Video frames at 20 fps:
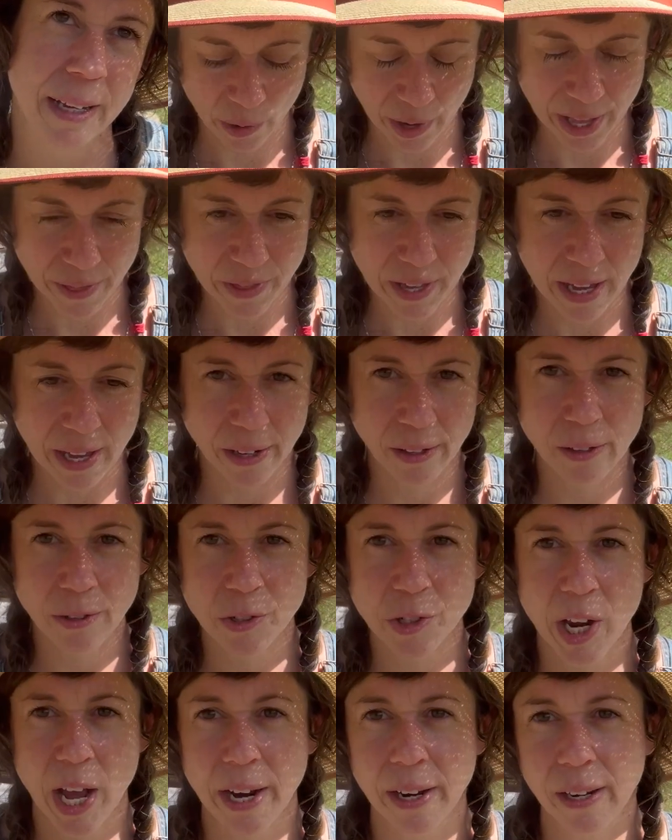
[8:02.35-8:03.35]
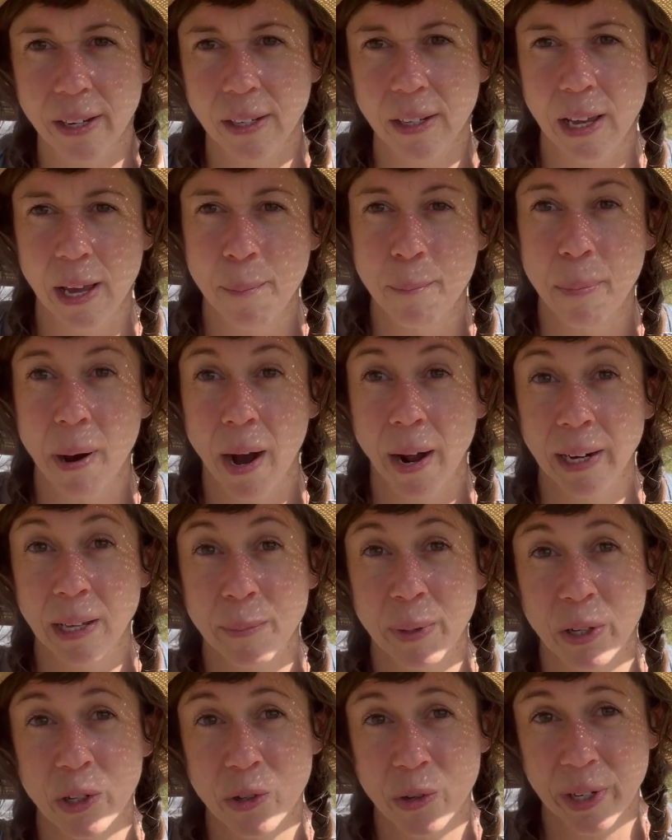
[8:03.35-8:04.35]
In the energetic
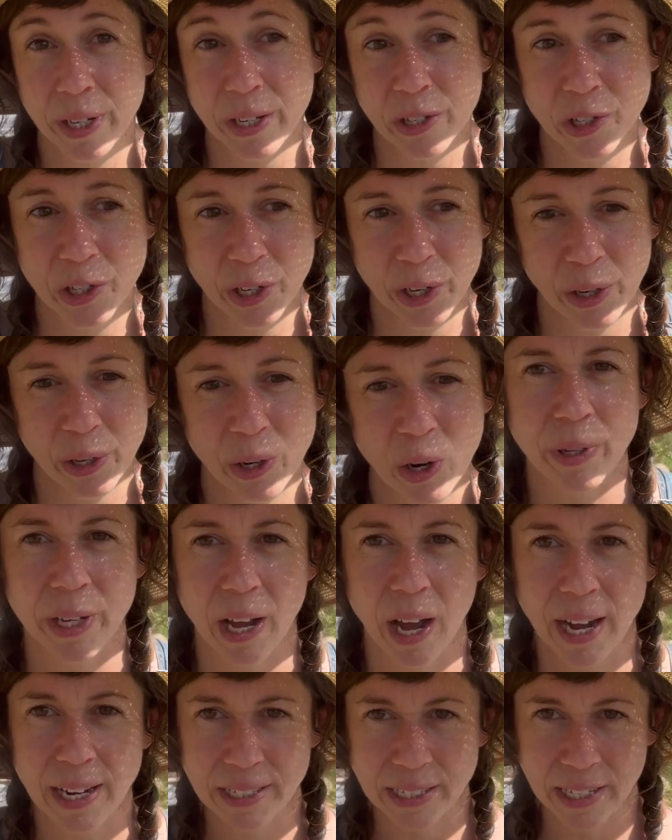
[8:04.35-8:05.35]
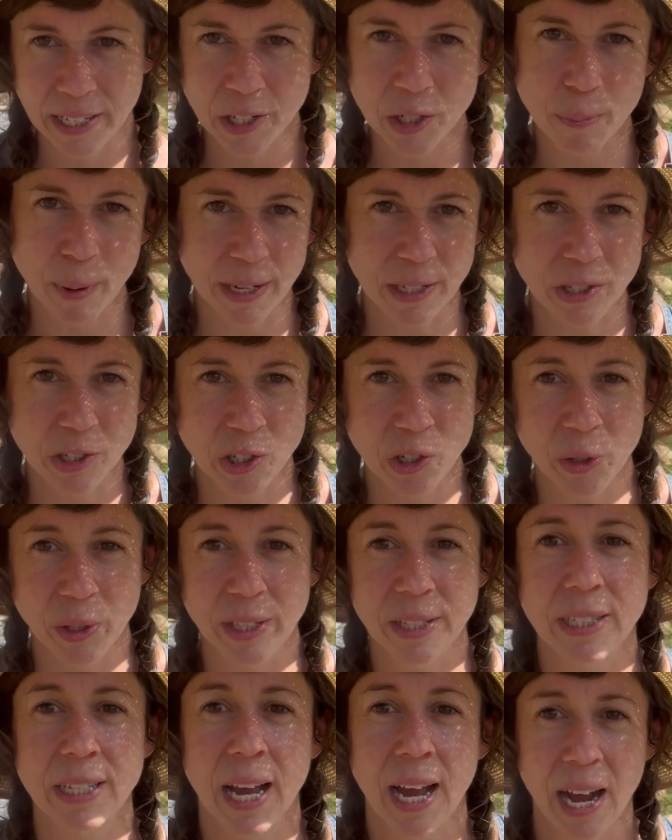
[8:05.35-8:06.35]
embodiment tradition, I teach my
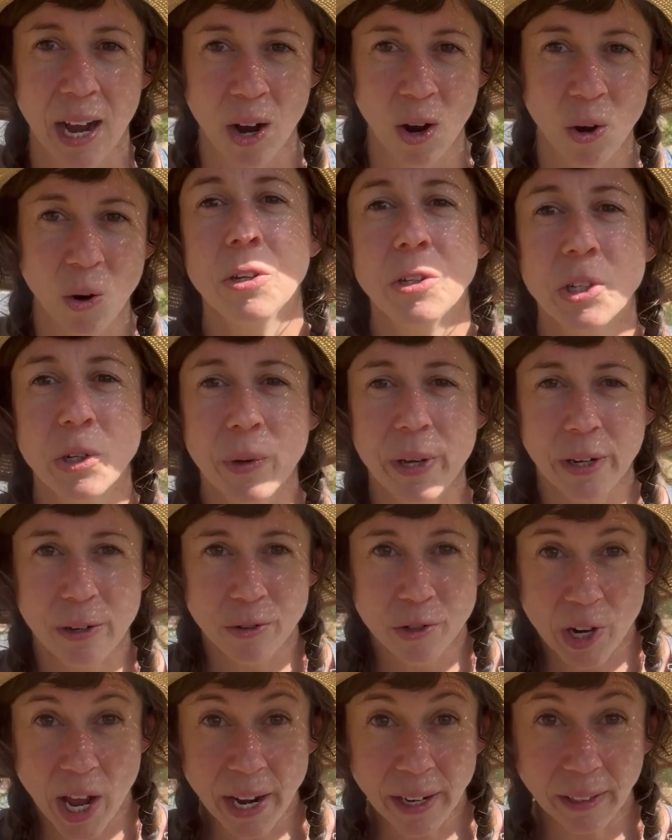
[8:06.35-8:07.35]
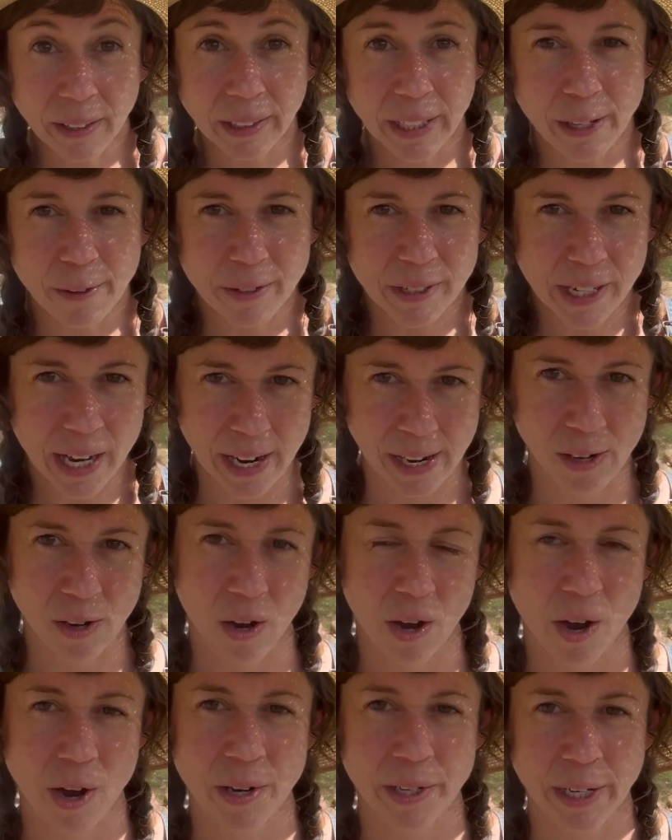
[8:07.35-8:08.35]
students how to energetically take
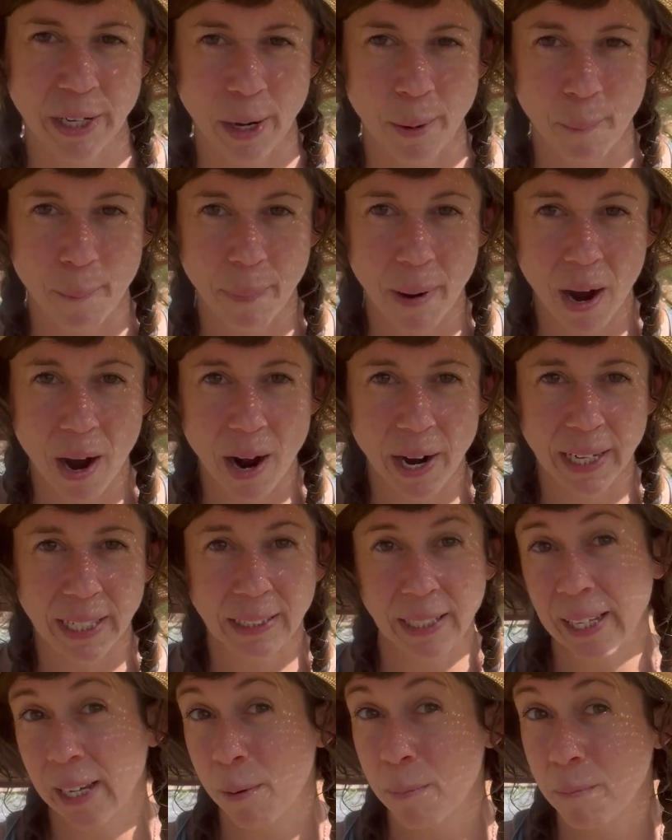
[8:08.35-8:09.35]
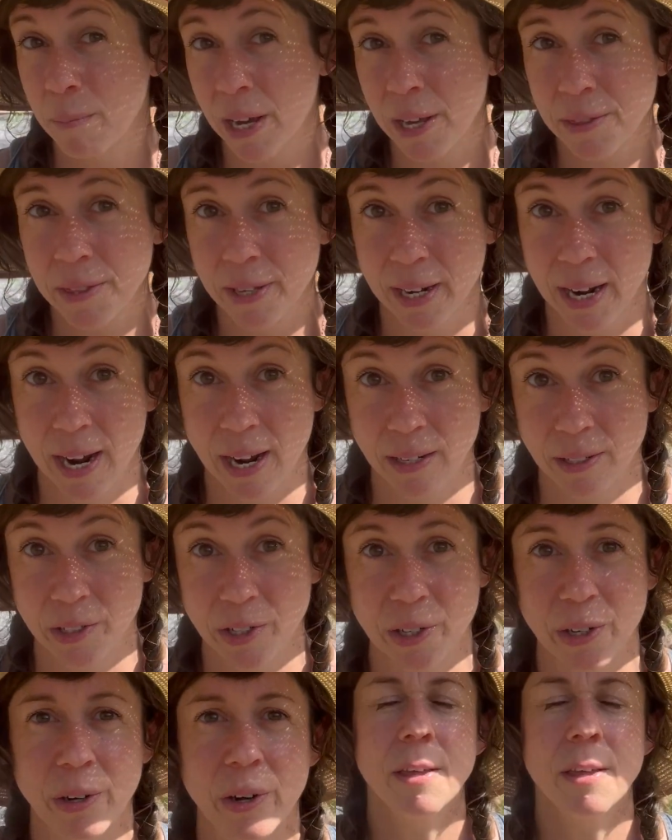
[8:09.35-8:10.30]
on and embody, like a method actor,